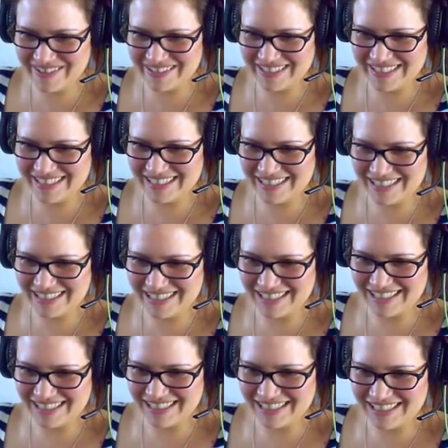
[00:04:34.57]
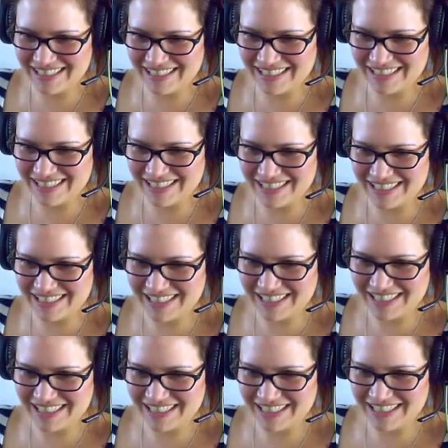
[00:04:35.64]

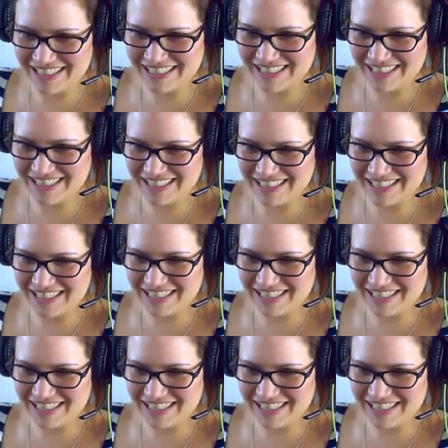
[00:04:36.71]
Nothing is said.